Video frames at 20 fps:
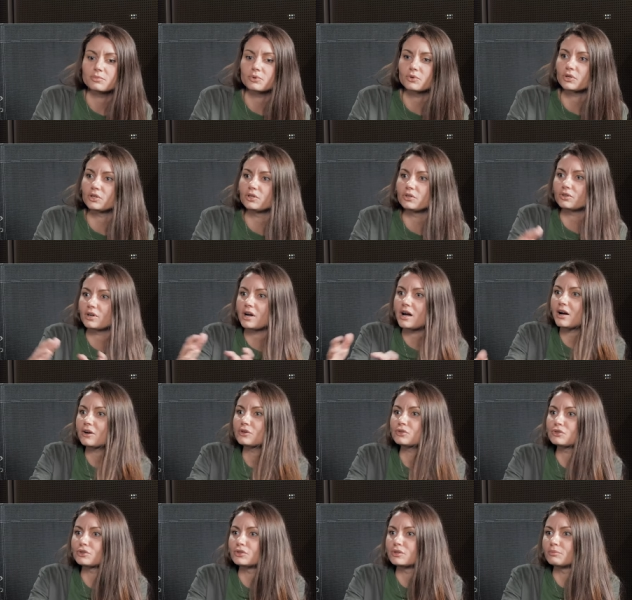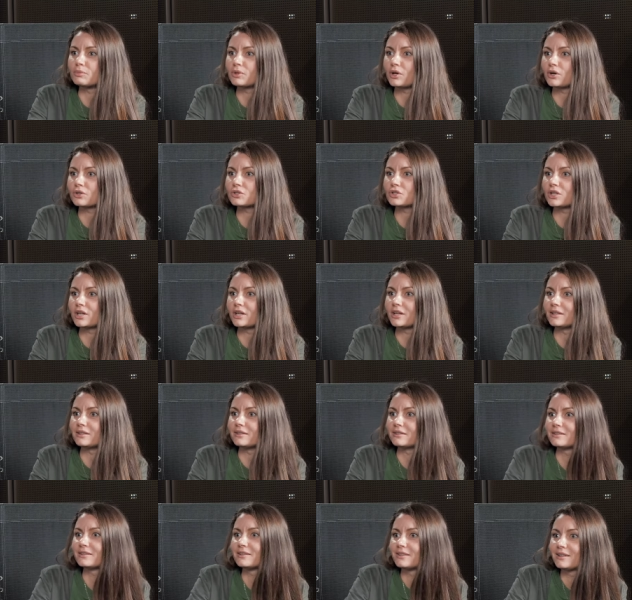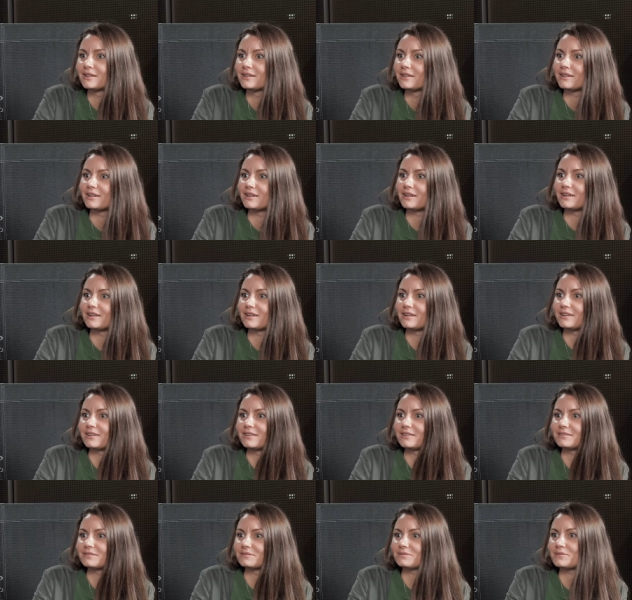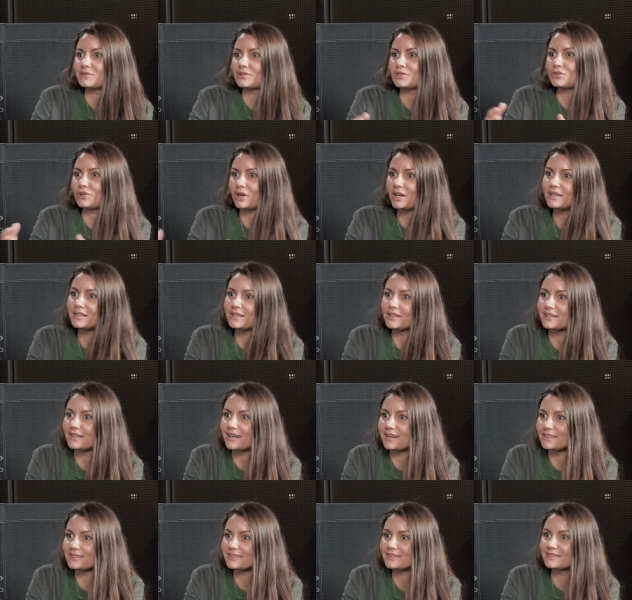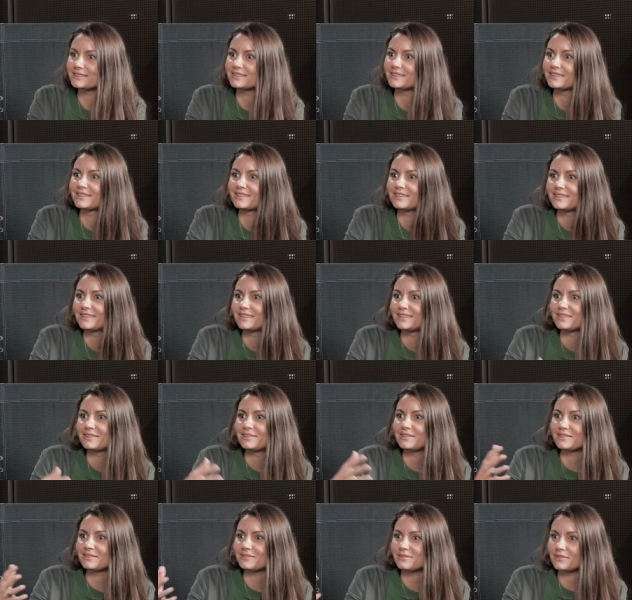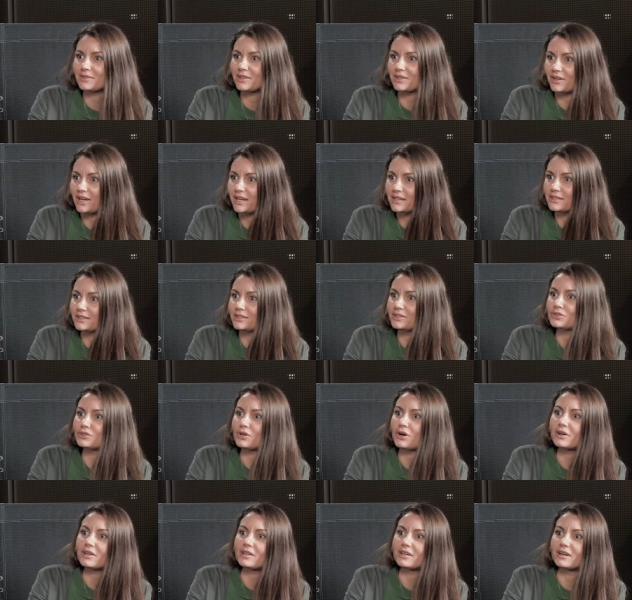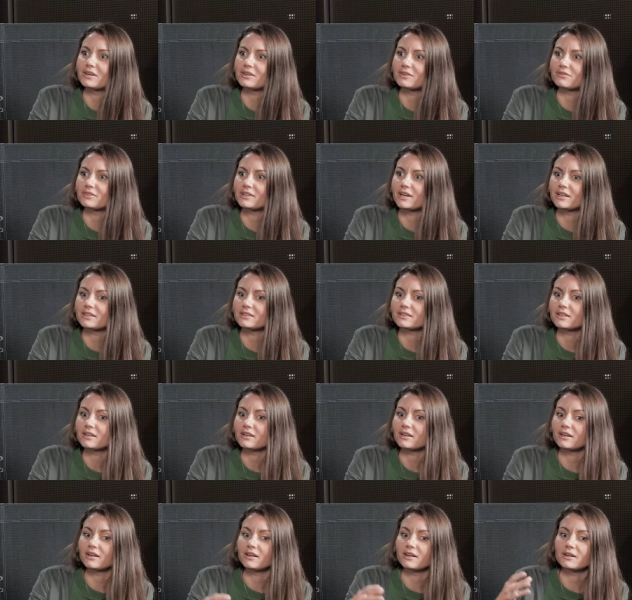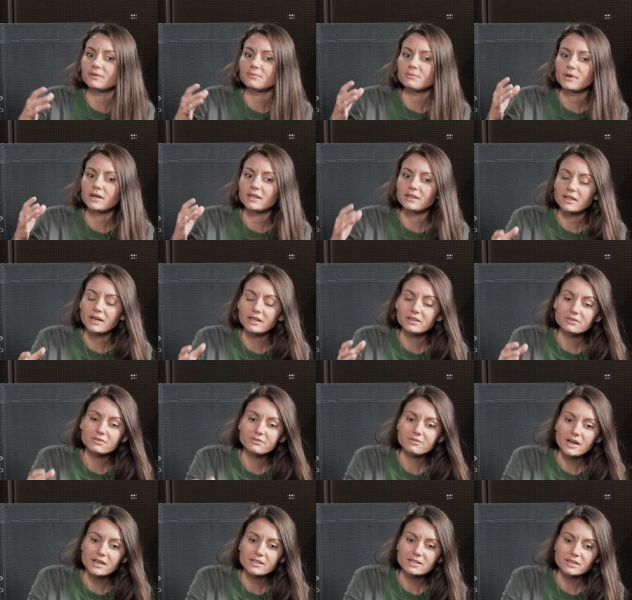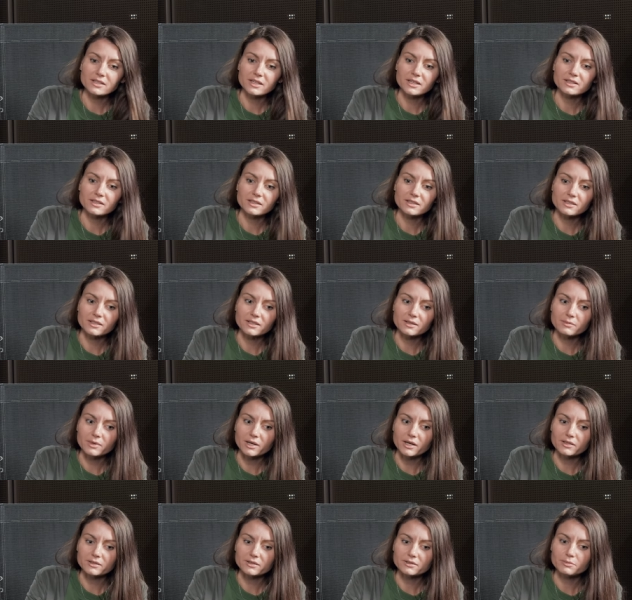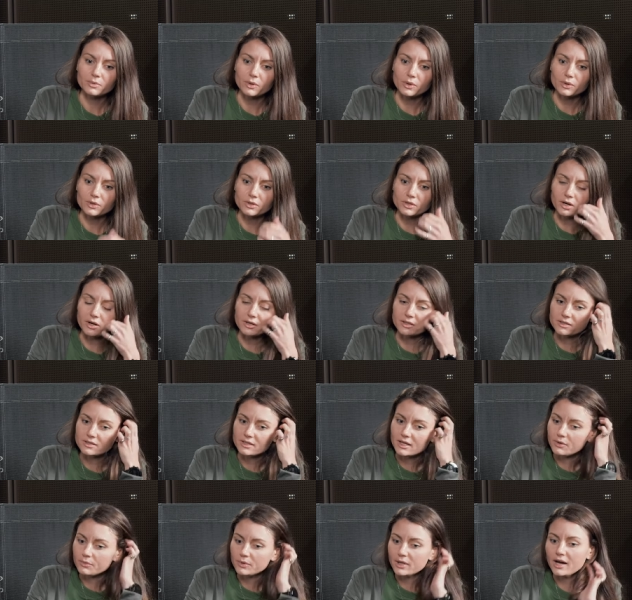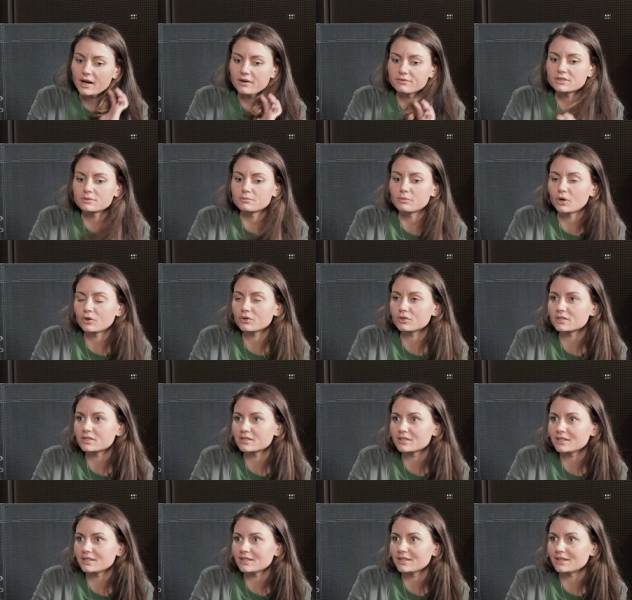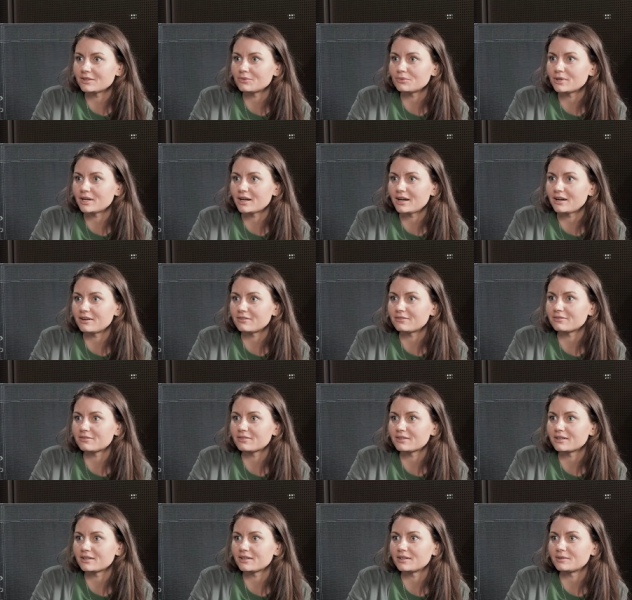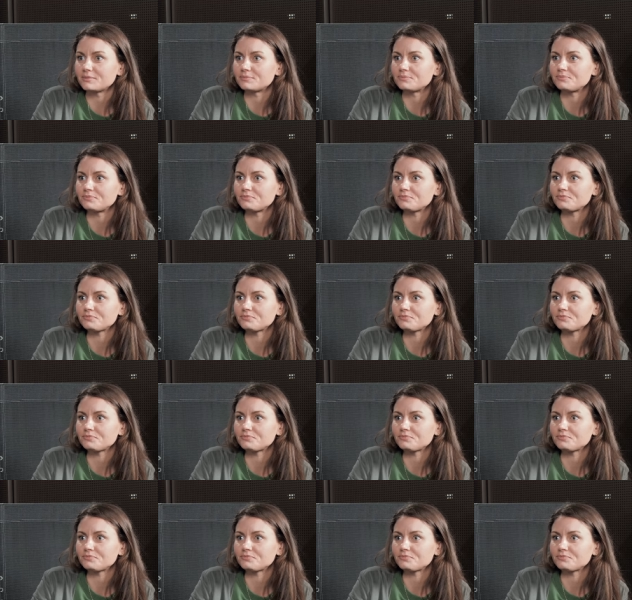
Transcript: putting your house on the blockchain, uh, trading that, creating a token out of that. Um, another fascinating thing about Polkadot is that we have democracy and we have um,